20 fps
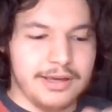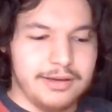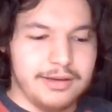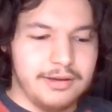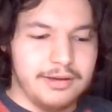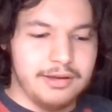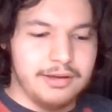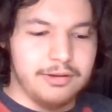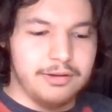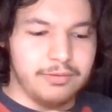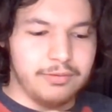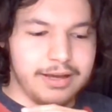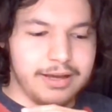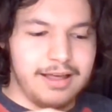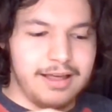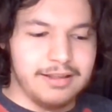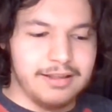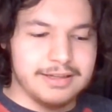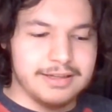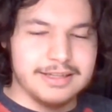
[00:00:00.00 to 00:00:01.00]
in
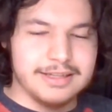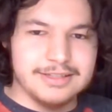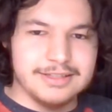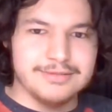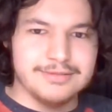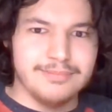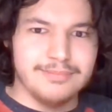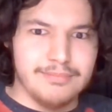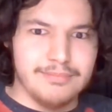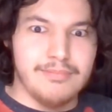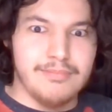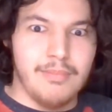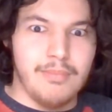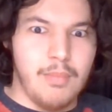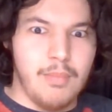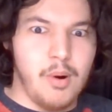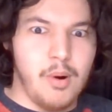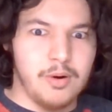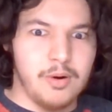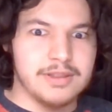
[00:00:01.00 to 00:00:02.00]
reality, he's
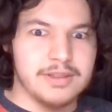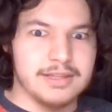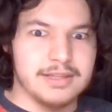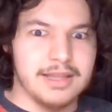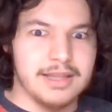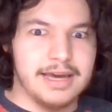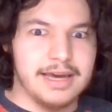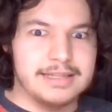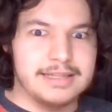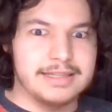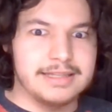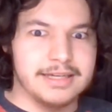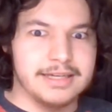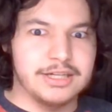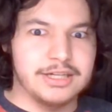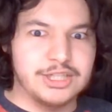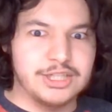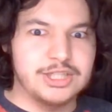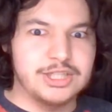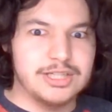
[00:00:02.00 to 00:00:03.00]
more than likely going
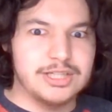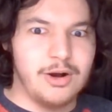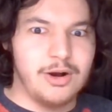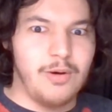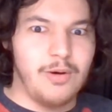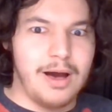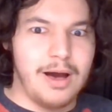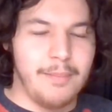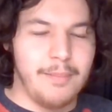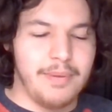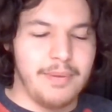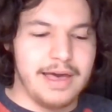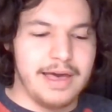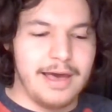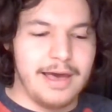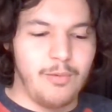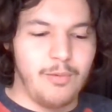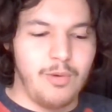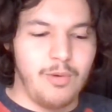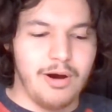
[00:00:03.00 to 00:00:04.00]
to show up
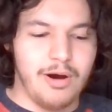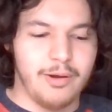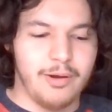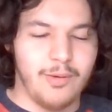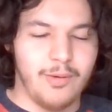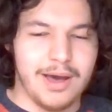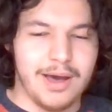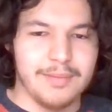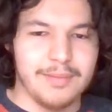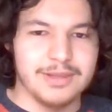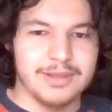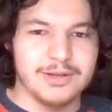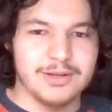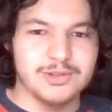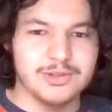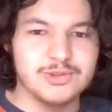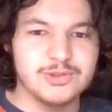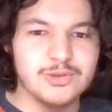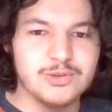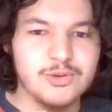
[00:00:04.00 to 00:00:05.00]
at Wano. I mean,
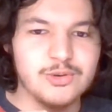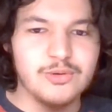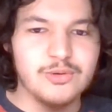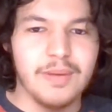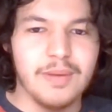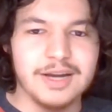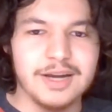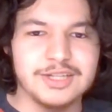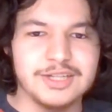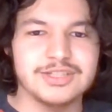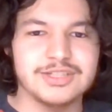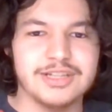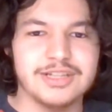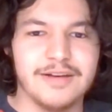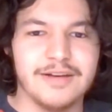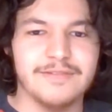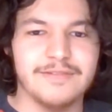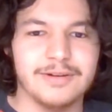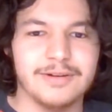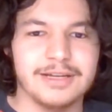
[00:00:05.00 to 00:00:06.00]
there's too much
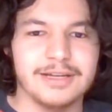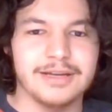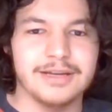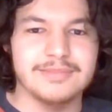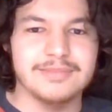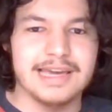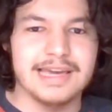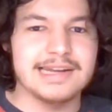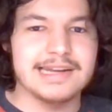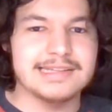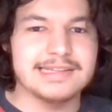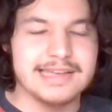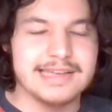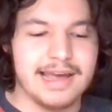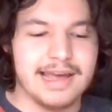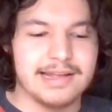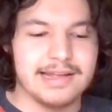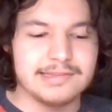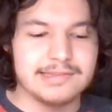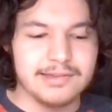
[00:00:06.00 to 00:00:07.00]
stuff for him to get his
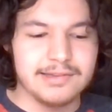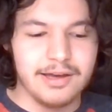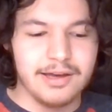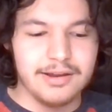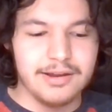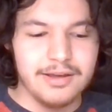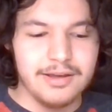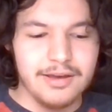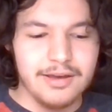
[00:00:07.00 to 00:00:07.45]
hands on.